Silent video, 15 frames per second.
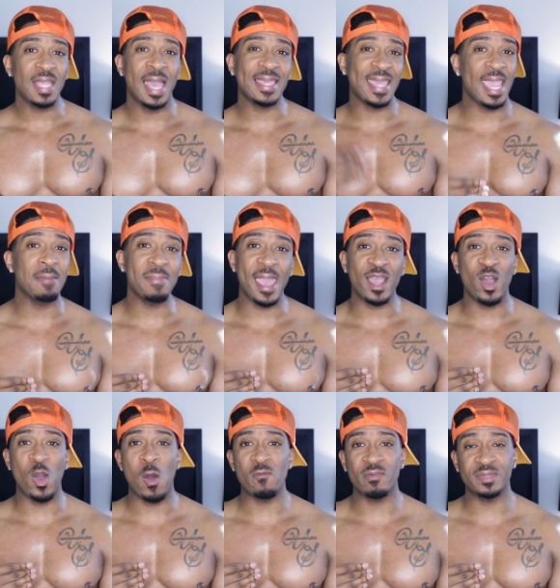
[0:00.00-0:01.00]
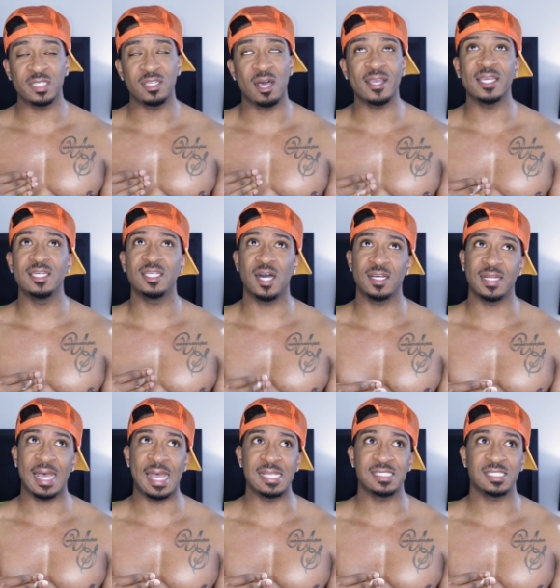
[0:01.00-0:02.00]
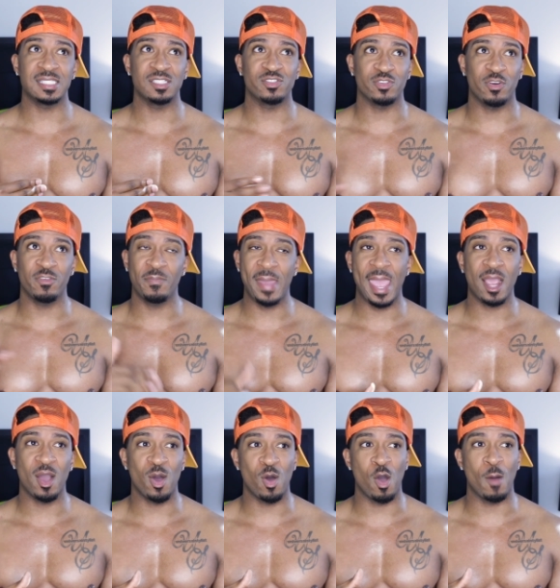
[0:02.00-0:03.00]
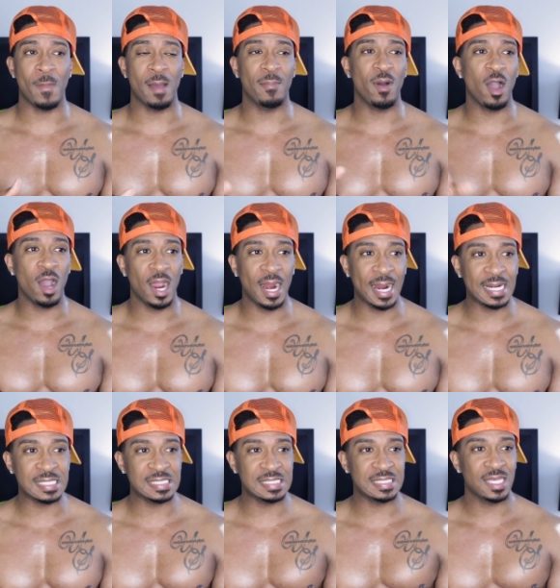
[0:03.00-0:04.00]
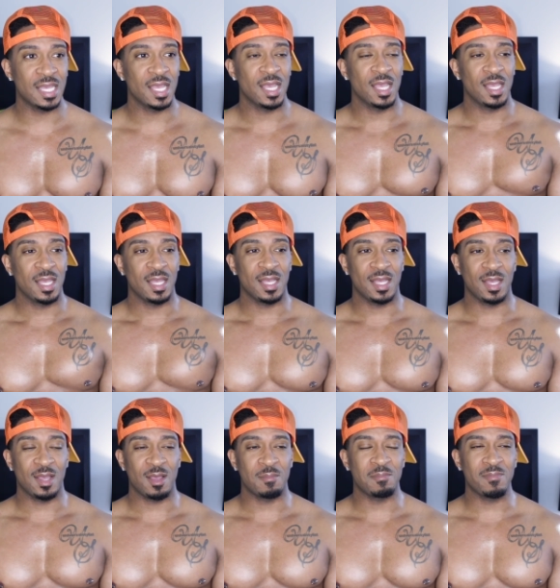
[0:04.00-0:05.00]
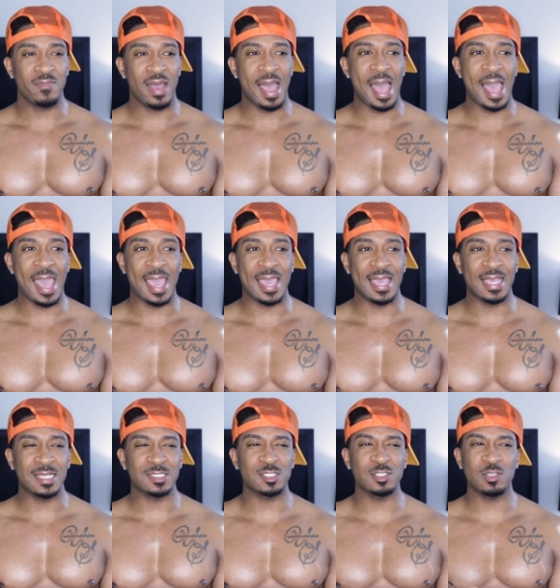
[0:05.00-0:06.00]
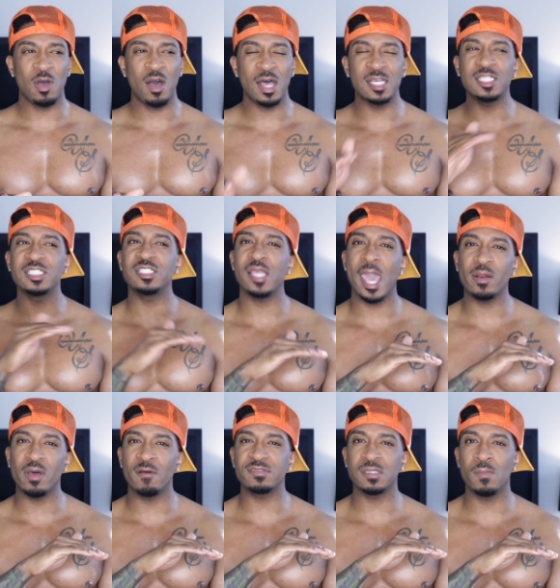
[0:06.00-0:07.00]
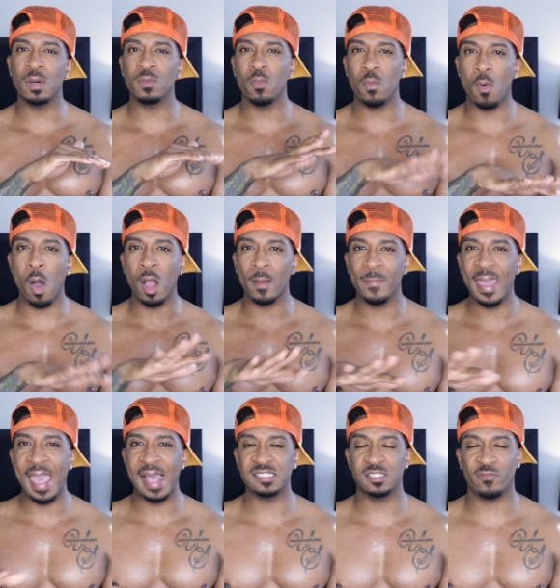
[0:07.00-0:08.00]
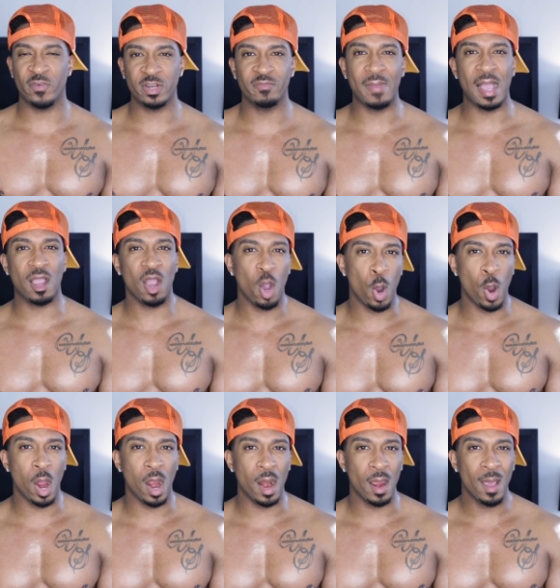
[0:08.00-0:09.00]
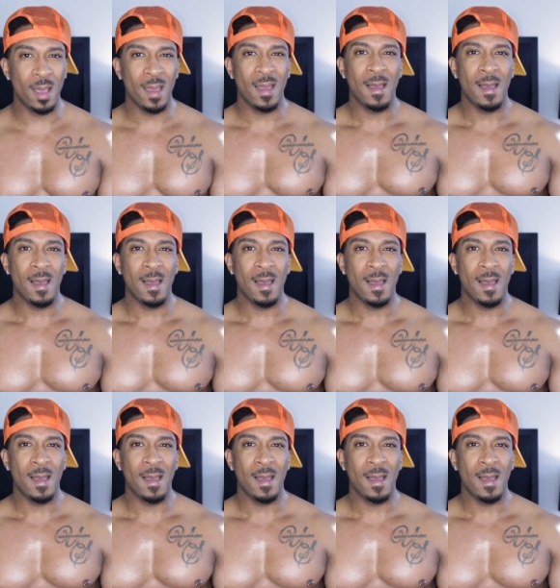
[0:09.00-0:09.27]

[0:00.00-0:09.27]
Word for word: I came back home from the Dunkin' Donuts, drove back home, I parked. Um, I saw a shadow of someone walk past the front of my car,